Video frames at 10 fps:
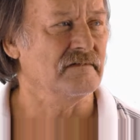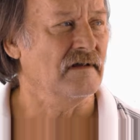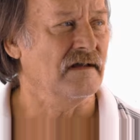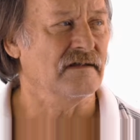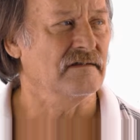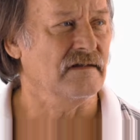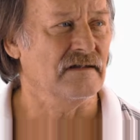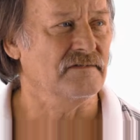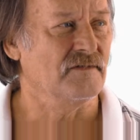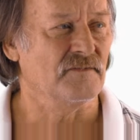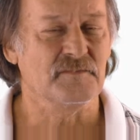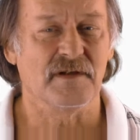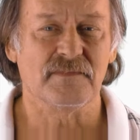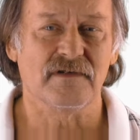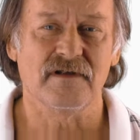I don't
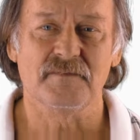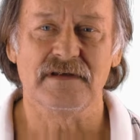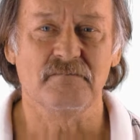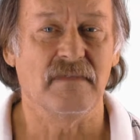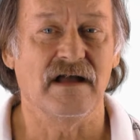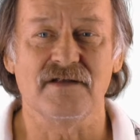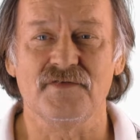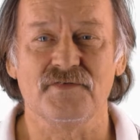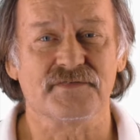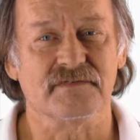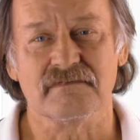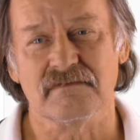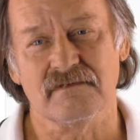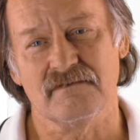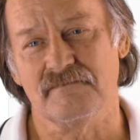remember how many miles
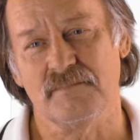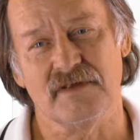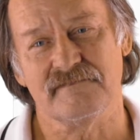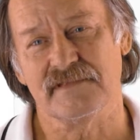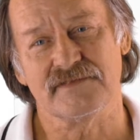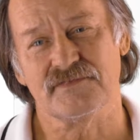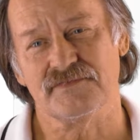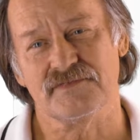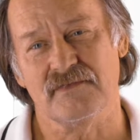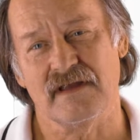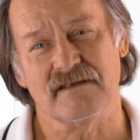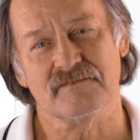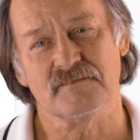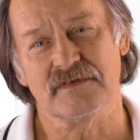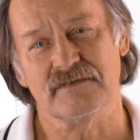of blood vessels you
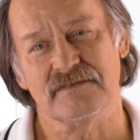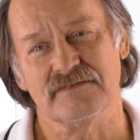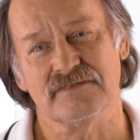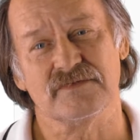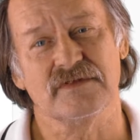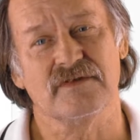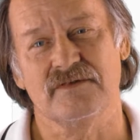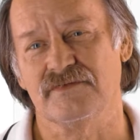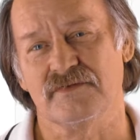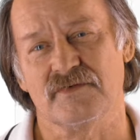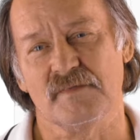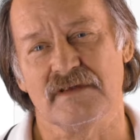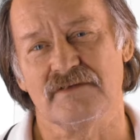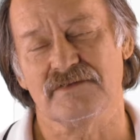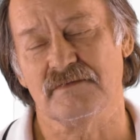have, but it is a
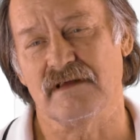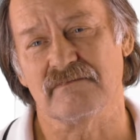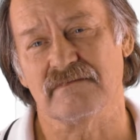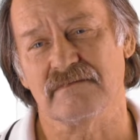tremendous amount.